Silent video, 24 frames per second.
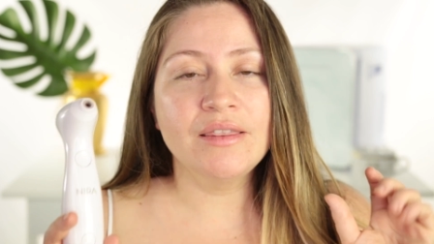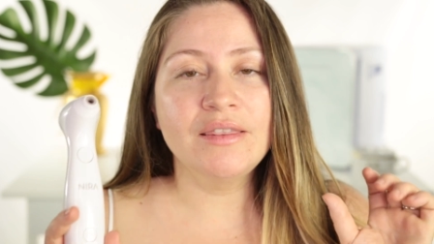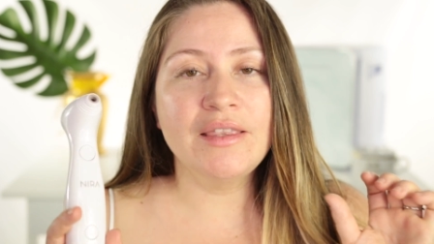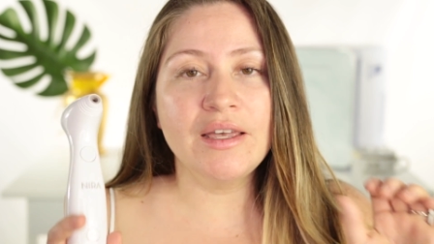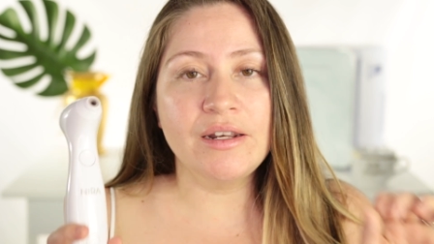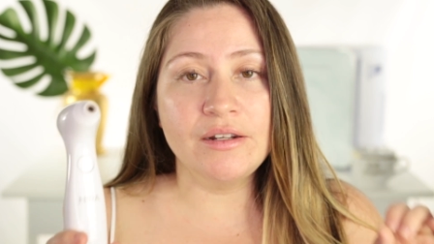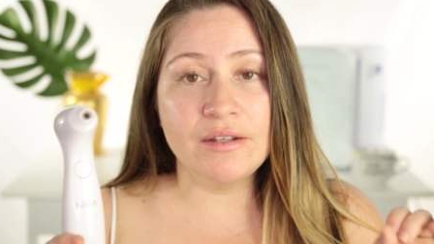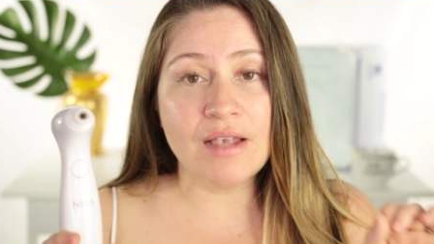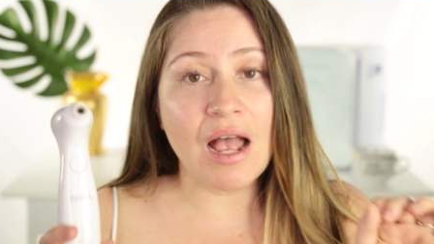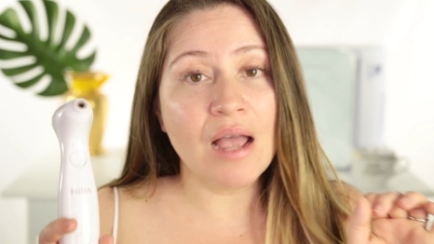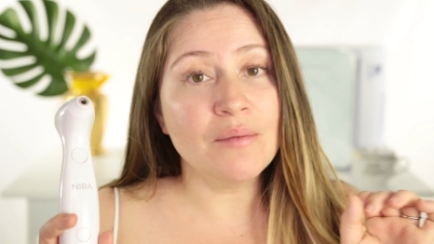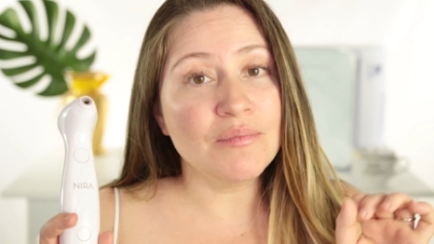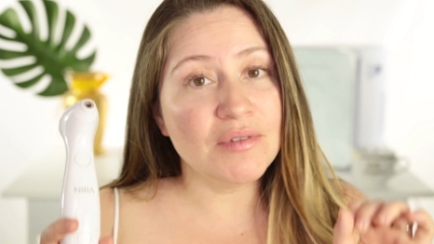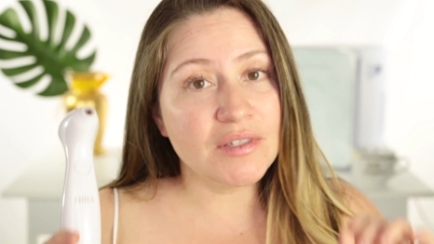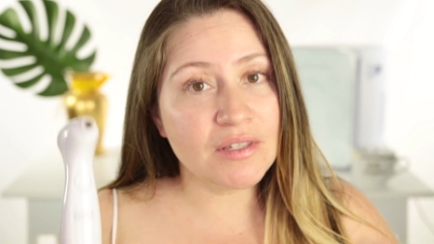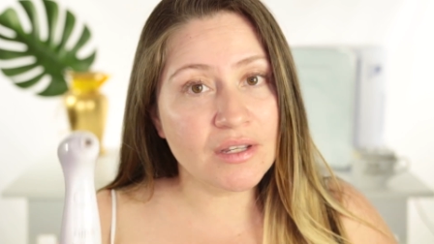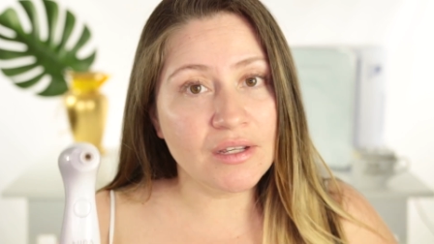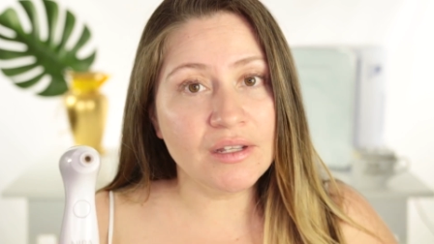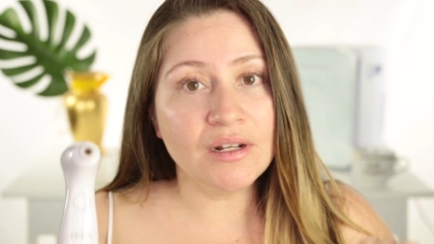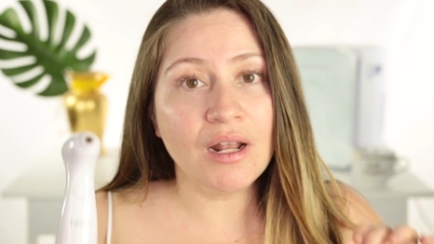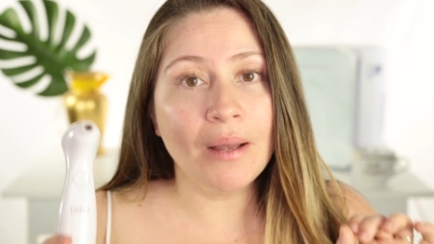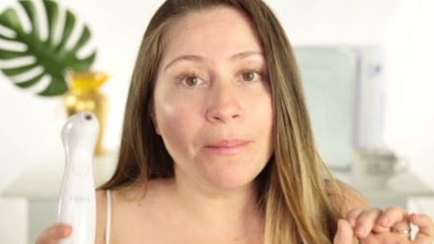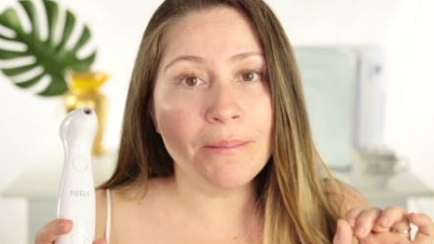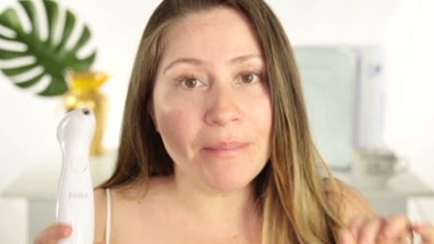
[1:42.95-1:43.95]
that I'm
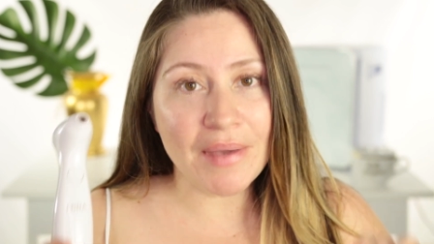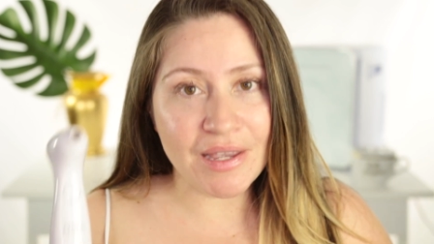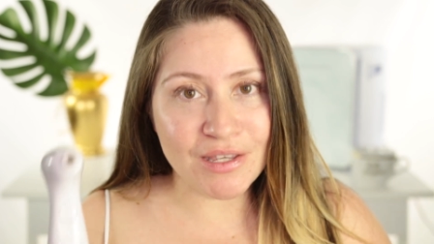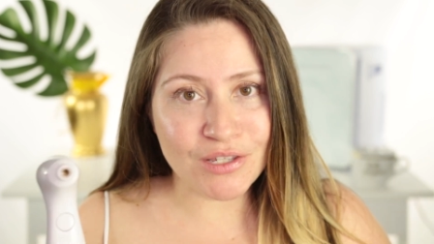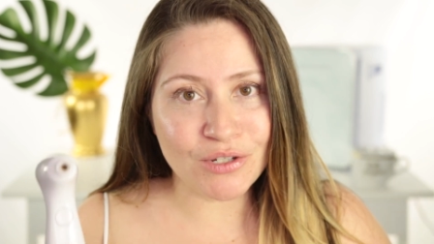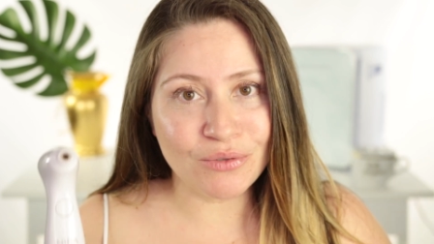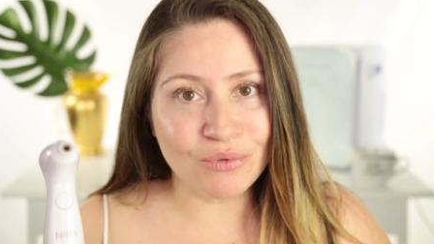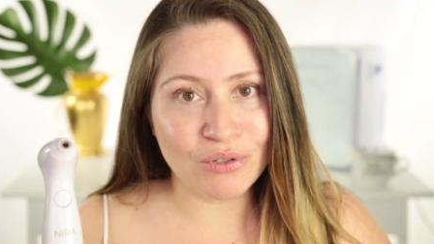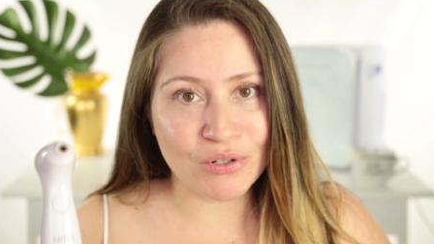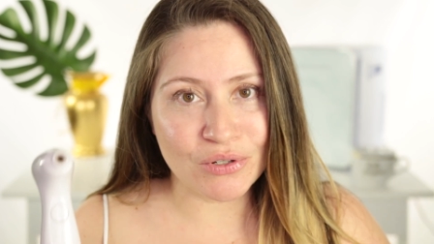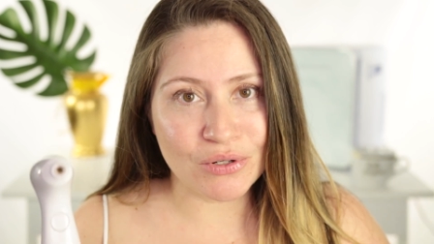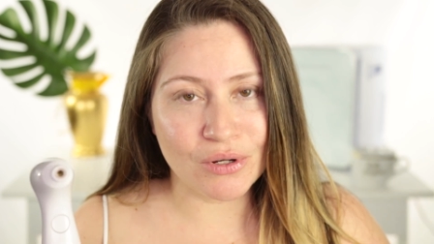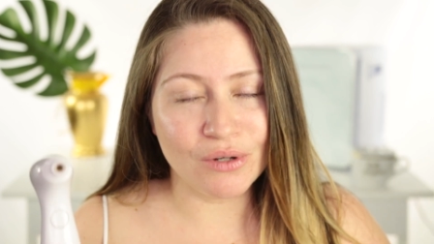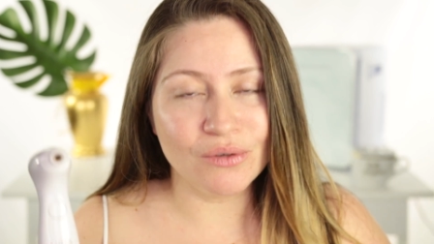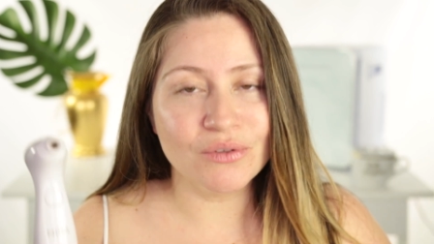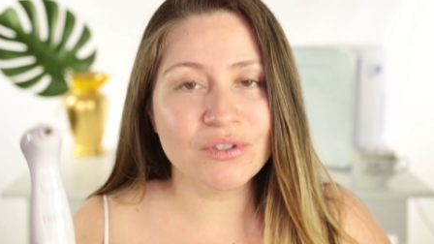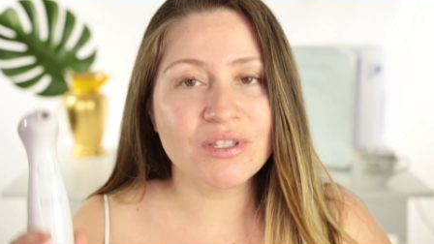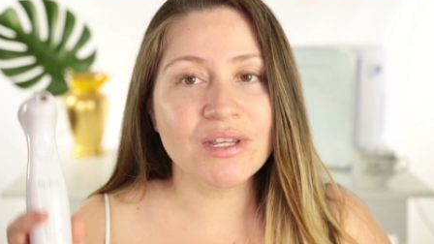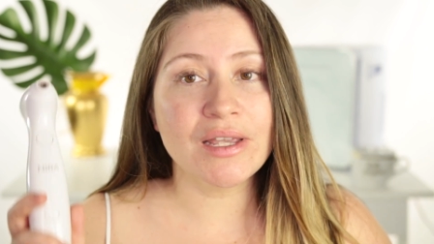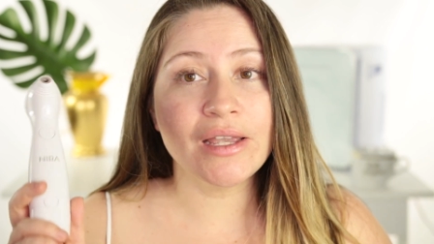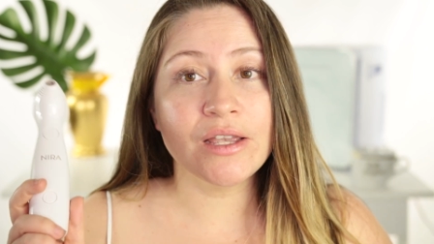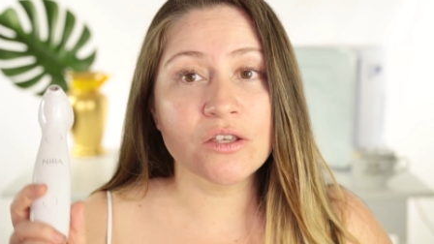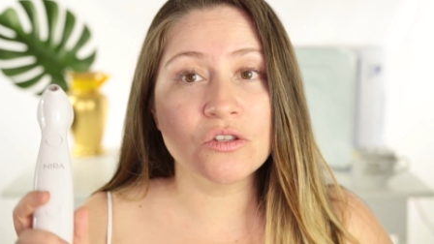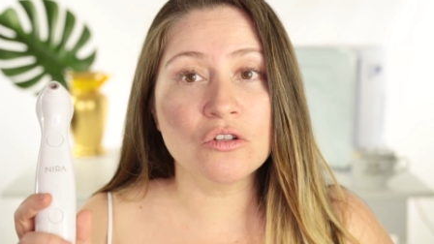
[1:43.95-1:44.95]
seeing amazing
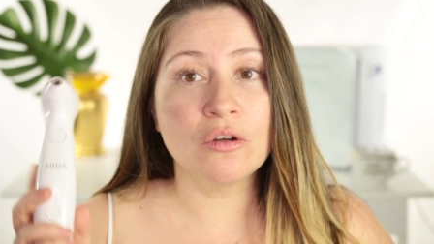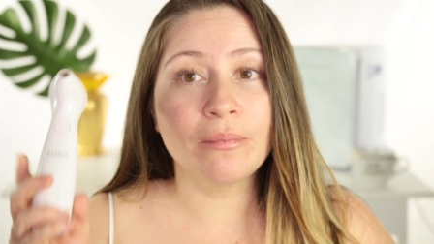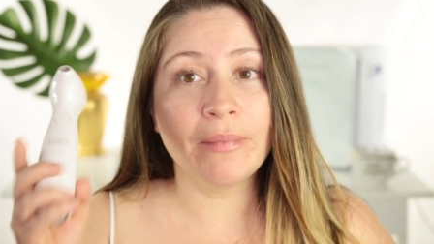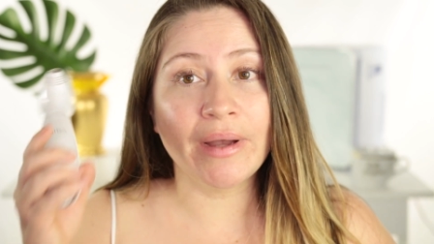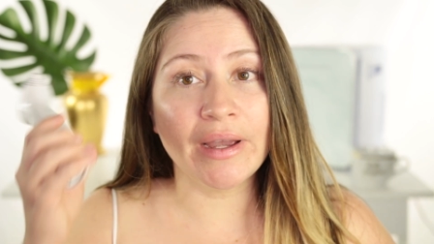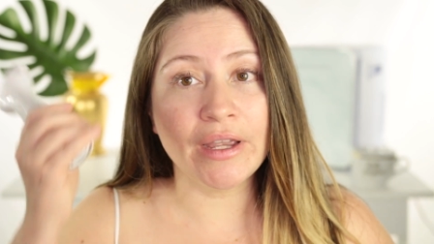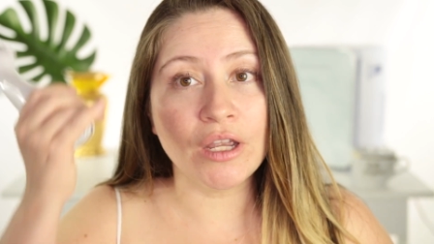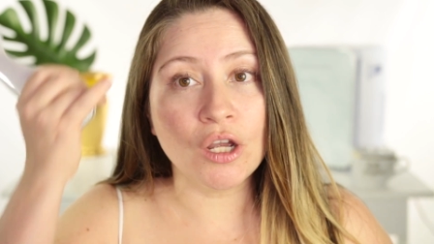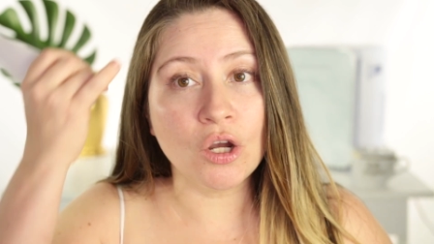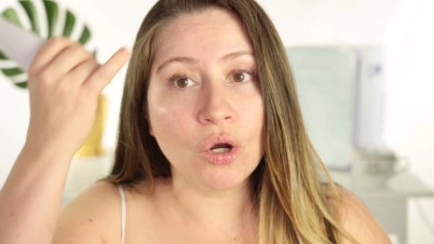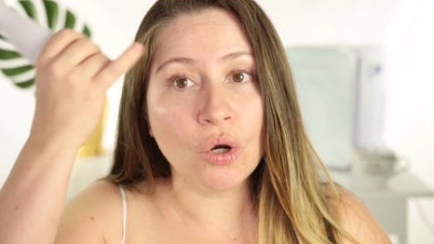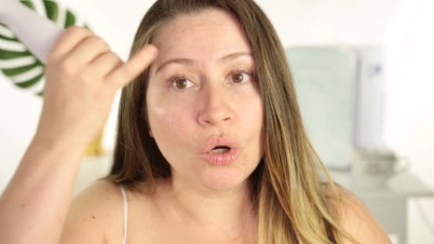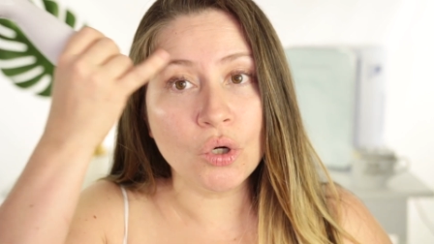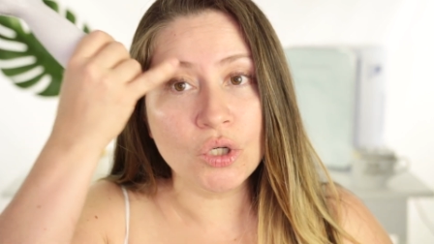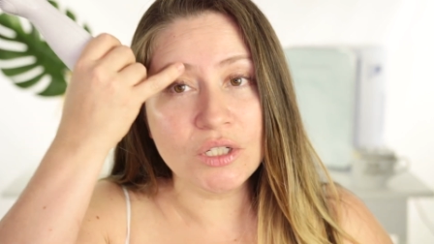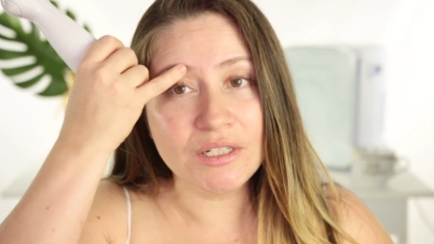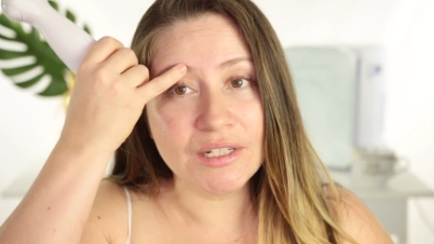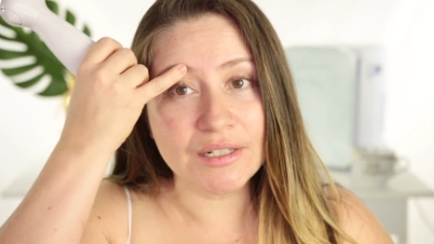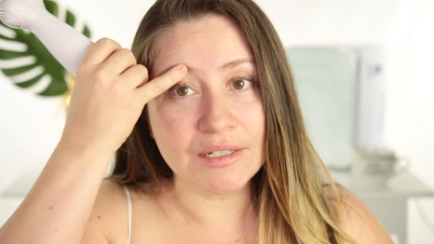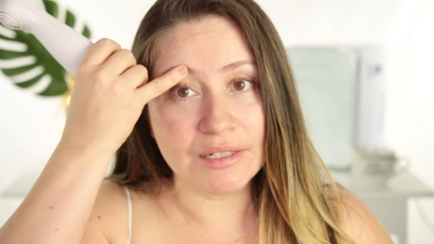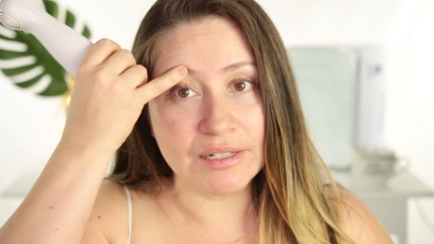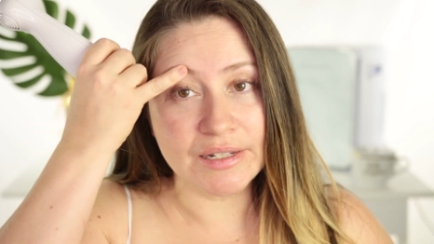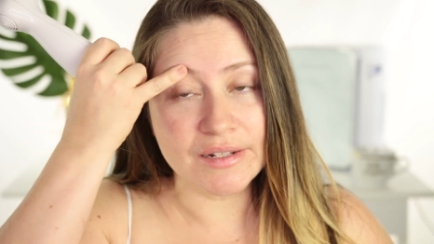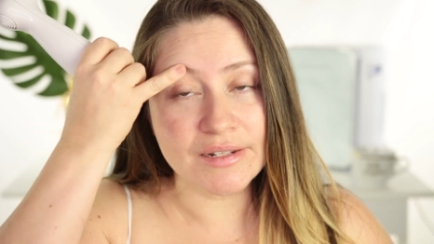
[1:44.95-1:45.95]
results is on my
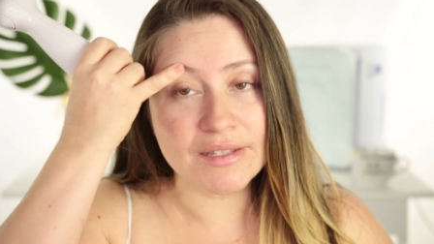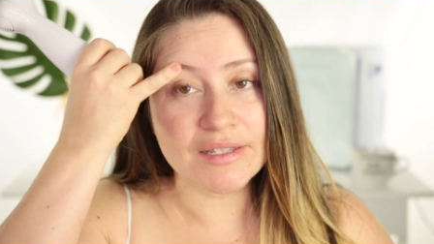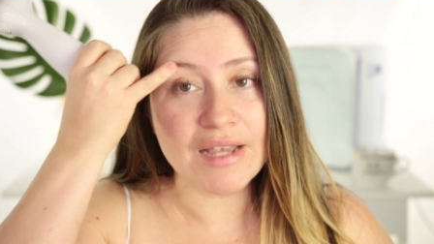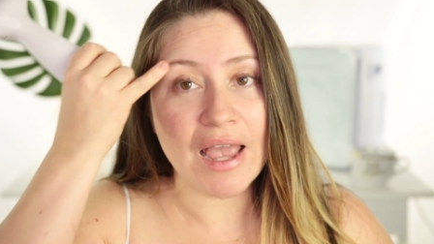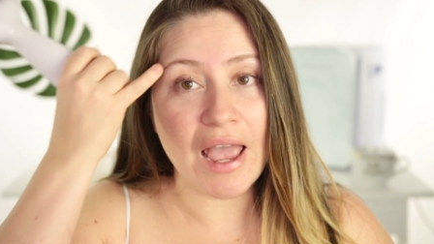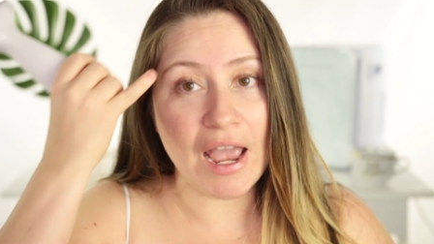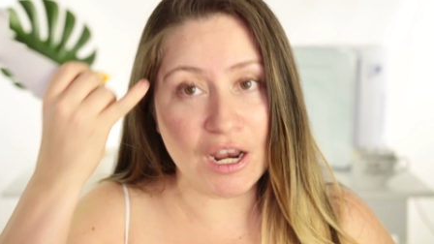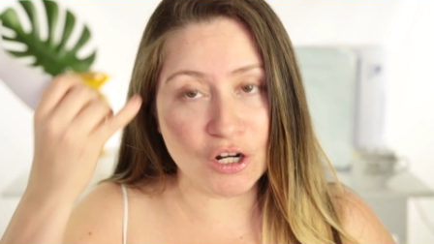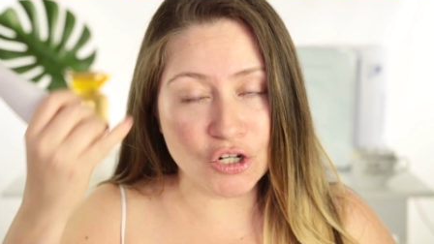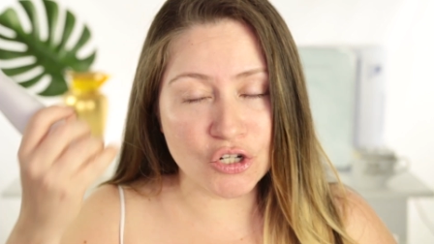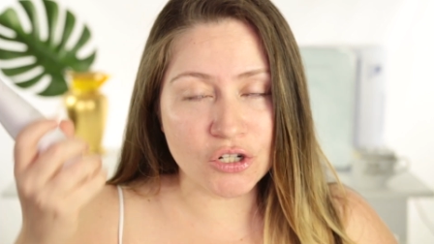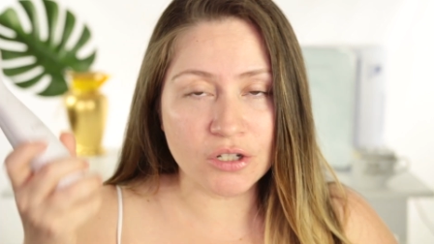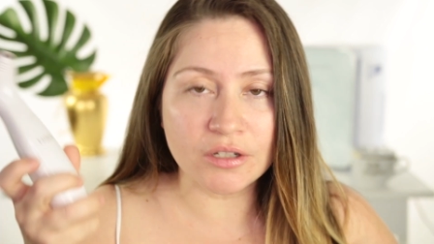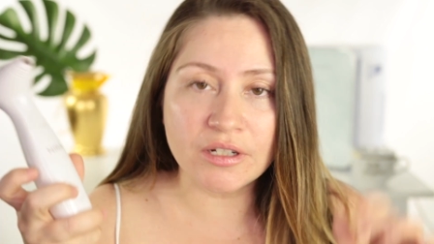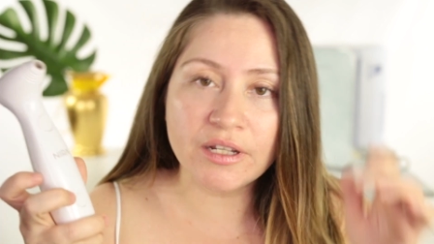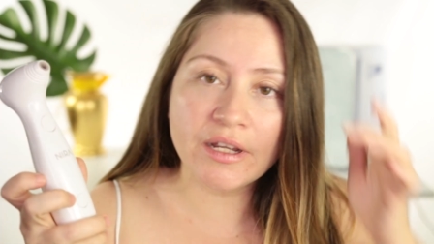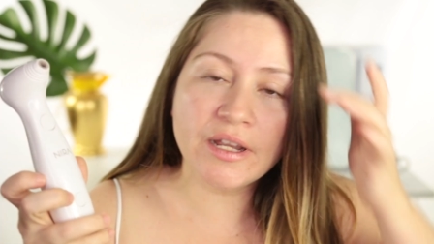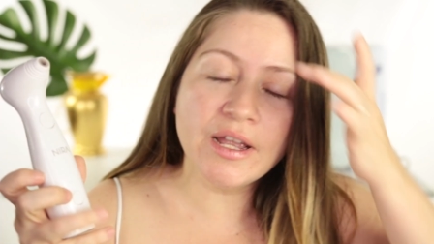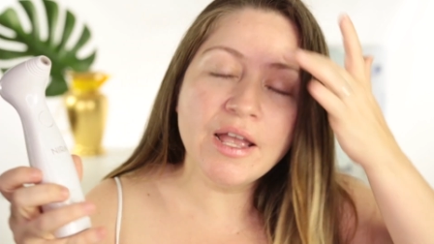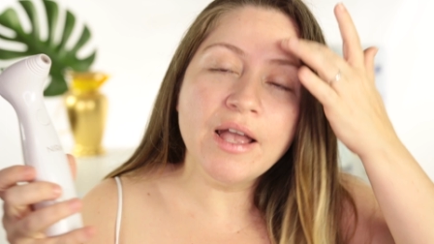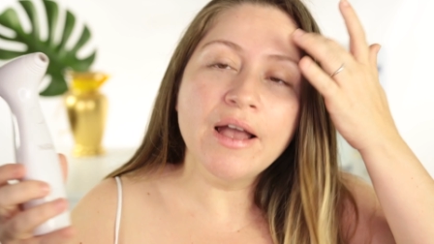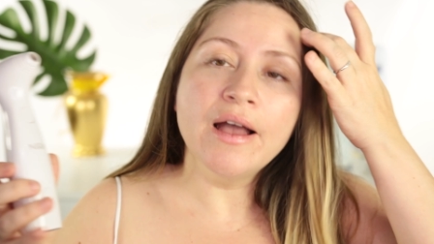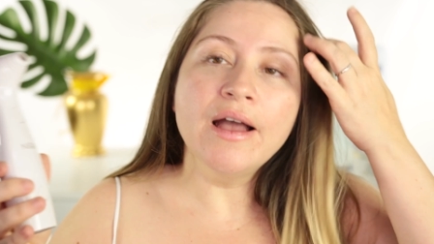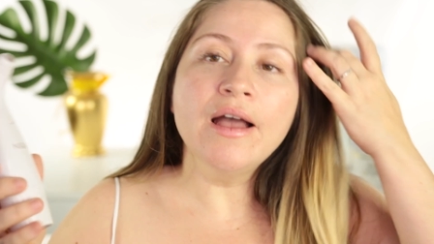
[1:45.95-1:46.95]
hooded lids
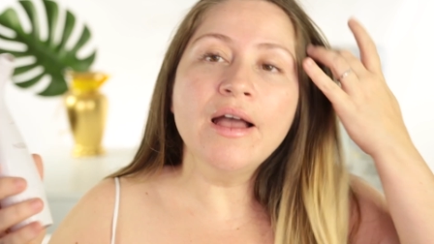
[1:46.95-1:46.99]
actually.